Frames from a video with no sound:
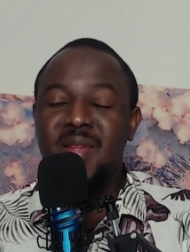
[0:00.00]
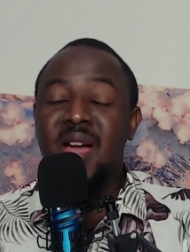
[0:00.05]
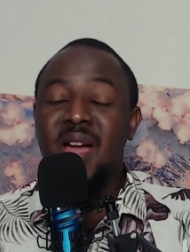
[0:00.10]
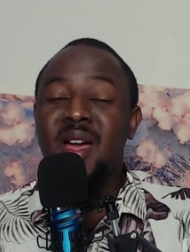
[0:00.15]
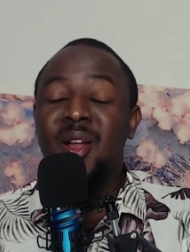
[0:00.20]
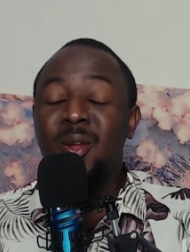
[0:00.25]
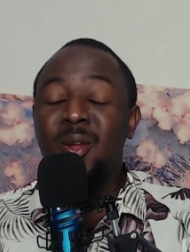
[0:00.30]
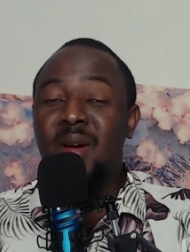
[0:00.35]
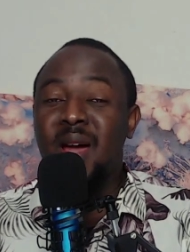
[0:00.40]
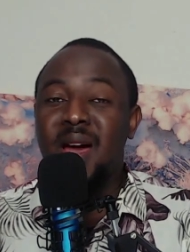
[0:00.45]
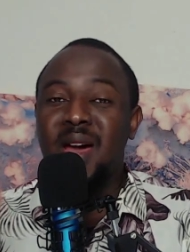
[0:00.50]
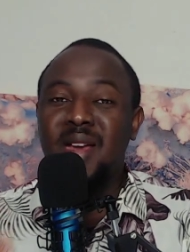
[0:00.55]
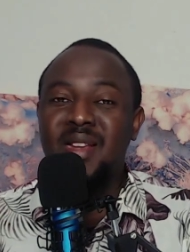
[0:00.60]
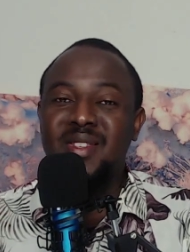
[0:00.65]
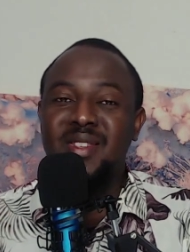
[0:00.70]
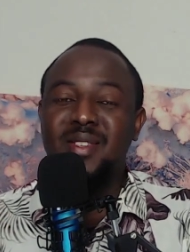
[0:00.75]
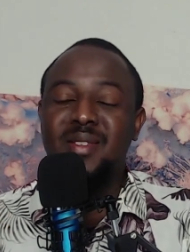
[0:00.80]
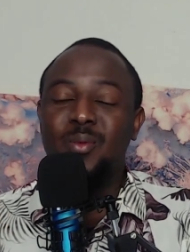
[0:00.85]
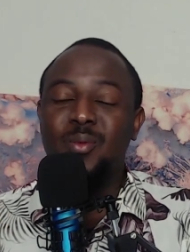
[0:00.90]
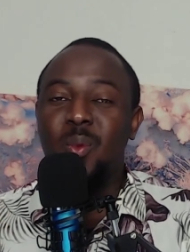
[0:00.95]
Hello
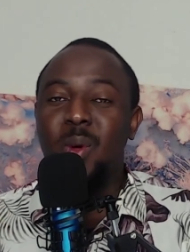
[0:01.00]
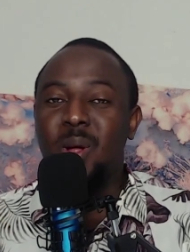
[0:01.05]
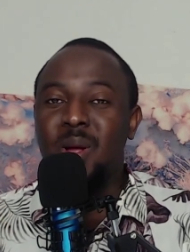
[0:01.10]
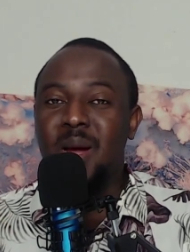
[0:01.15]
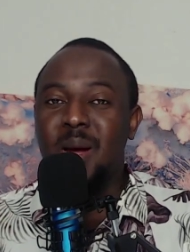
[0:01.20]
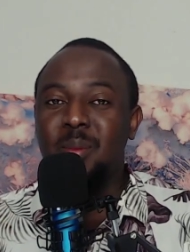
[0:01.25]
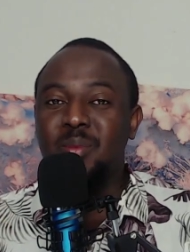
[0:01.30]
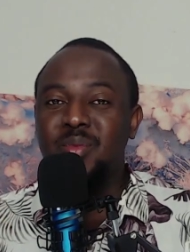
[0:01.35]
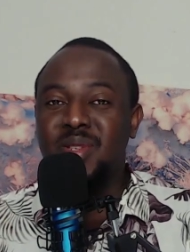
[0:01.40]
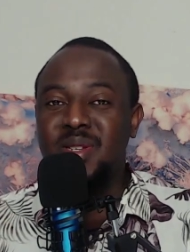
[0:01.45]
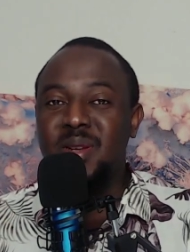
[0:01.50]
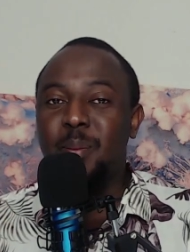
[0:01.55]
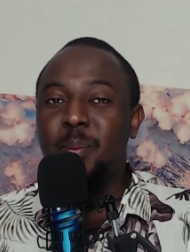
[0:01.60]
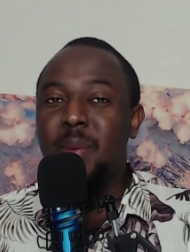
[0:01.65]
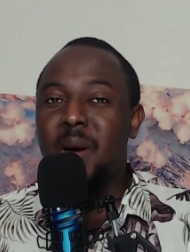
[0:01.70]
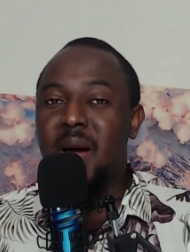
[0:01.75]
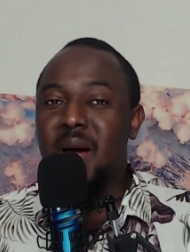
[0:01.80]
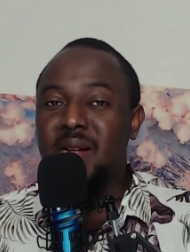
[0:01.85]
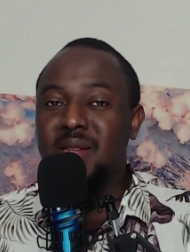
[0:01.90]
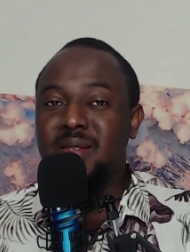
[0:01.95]
guys, welcome to the
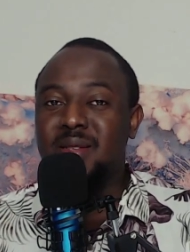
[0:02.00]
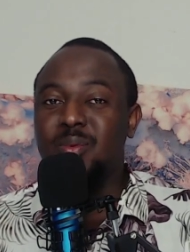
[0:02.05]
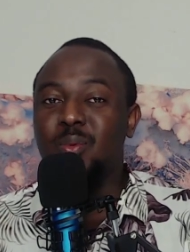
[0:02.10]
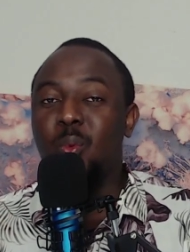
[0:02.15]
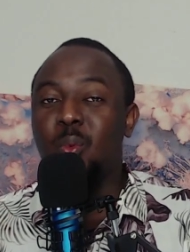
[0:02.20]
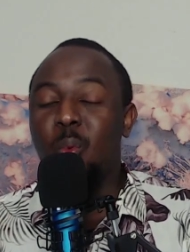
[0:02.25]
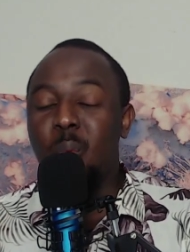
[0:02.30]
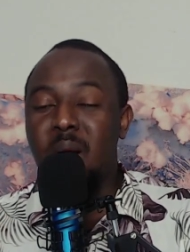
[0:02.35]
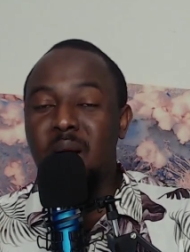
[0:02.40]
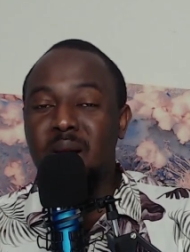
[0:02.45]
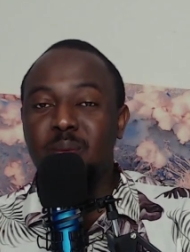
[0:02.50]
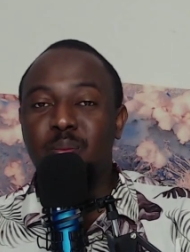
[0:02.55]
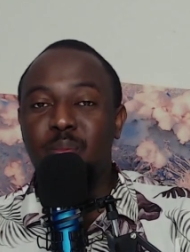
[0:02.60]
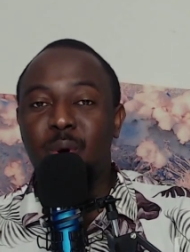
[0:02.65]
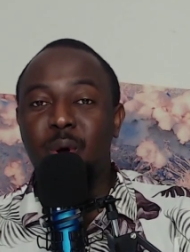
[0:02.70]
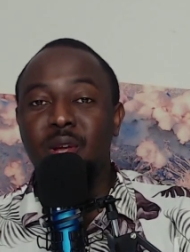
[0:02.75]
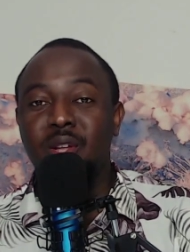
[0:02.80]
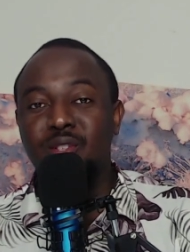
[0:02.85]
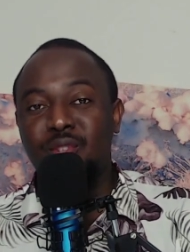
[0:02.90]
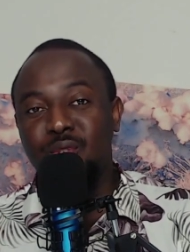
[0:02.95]
part
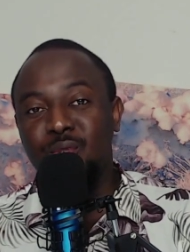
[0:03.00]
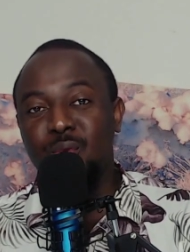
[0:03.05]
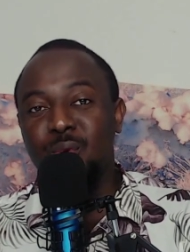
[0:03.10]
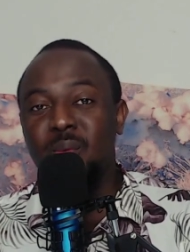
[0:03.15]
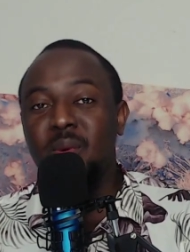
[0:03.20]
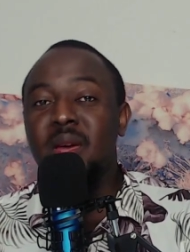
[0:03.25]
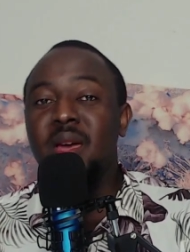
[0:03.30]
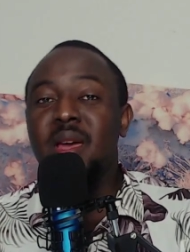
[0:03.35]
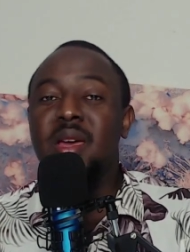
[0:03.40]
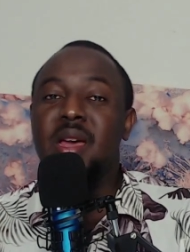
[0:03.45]
1.2.